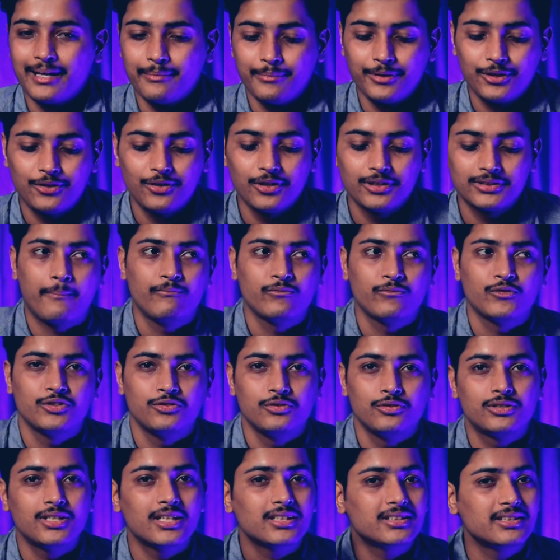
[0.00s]
hai, because you
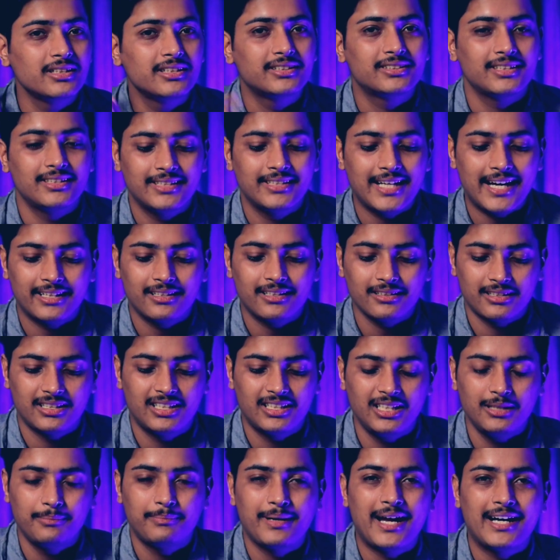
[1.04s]
just listen that
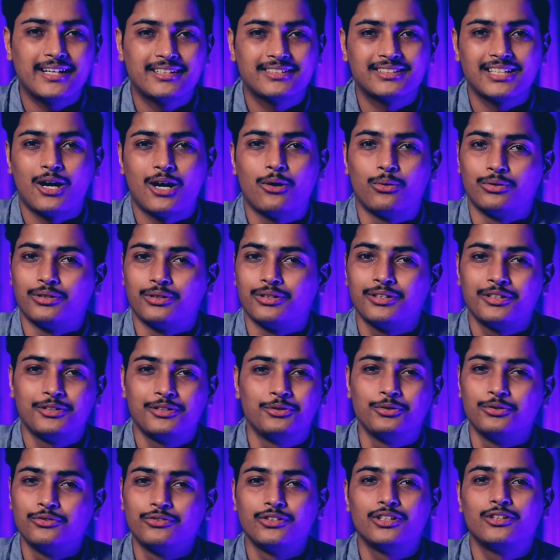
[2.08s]
keypad sound,
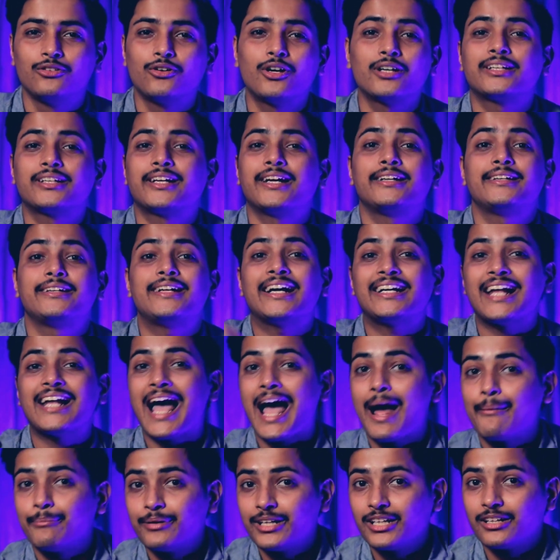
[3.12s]
you will not get that
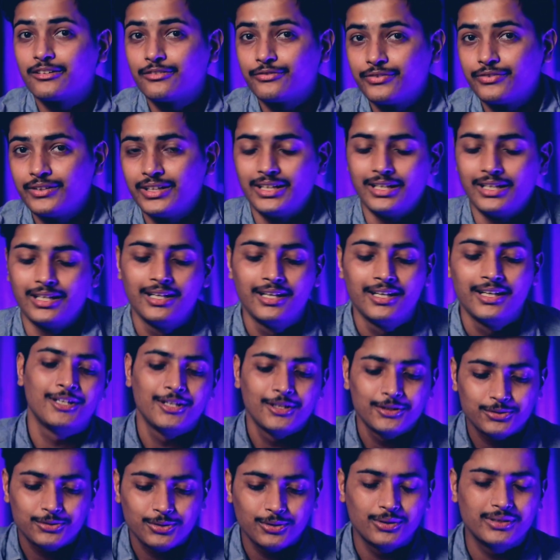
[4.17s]
haptic feel.
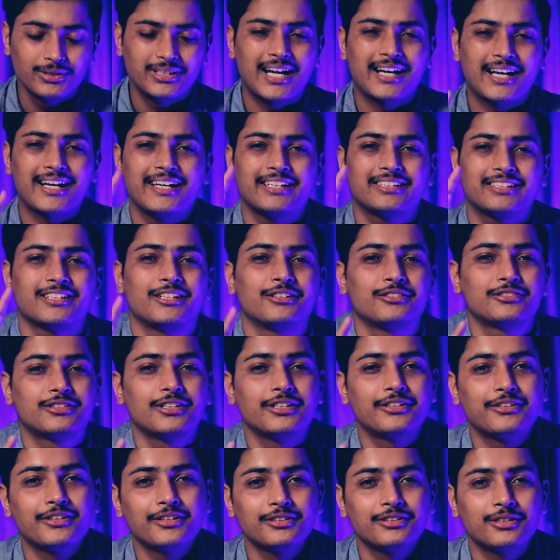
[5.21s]
So yeah guys,
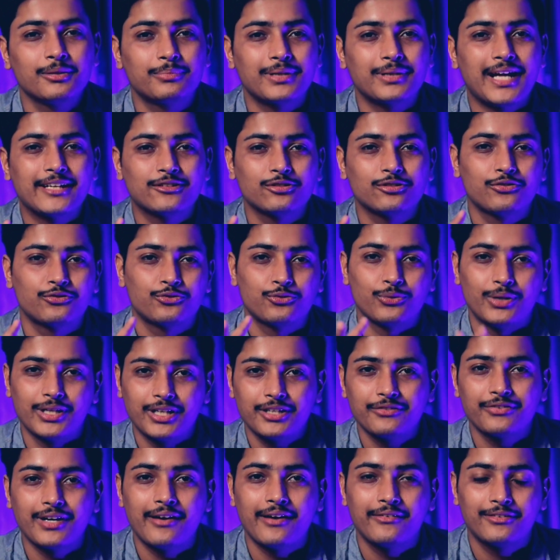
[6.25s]
considering the price of
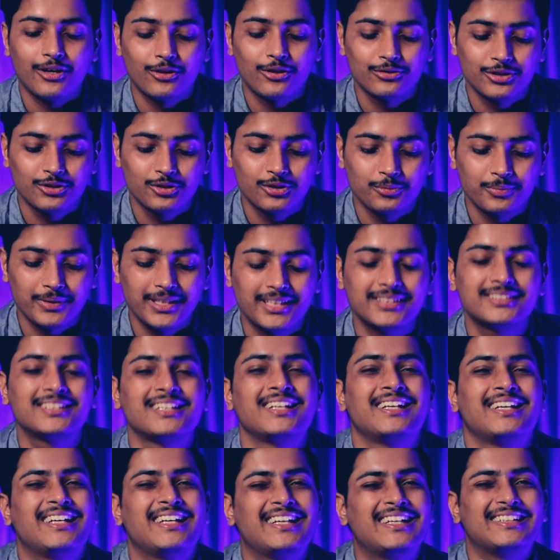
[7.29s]
25,000 rupees,
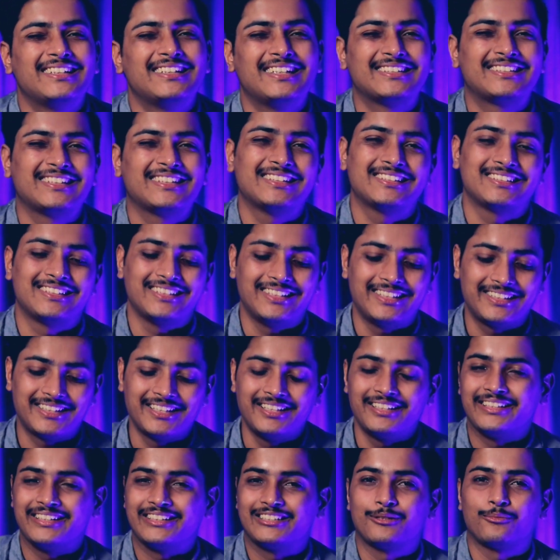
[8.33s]
this is little
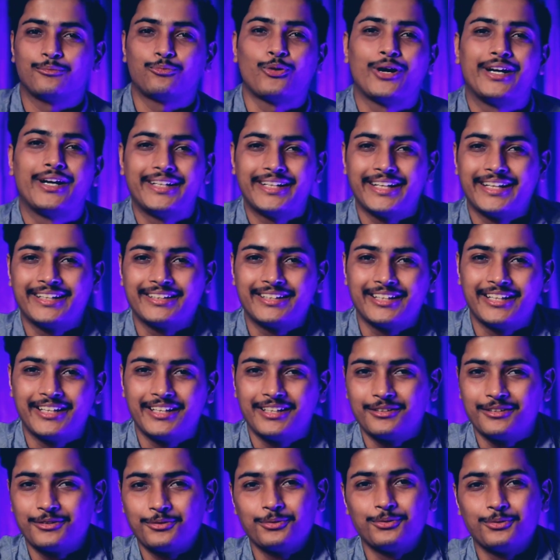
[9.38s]
disappointing
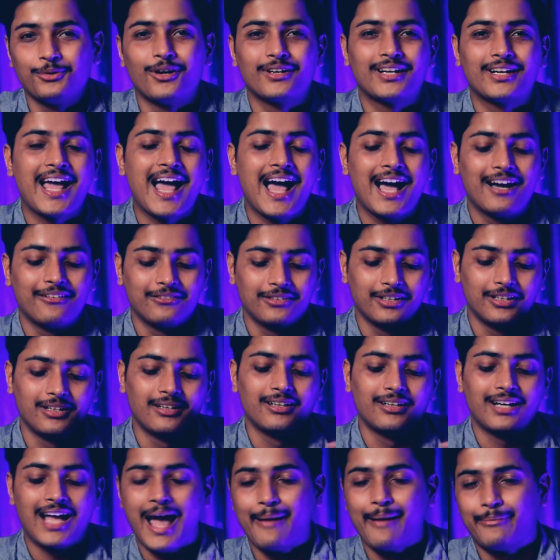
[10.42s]
thing to not have a
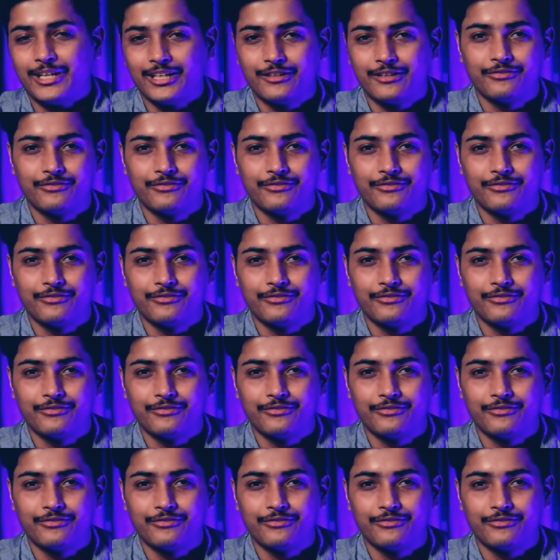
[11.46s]
haptic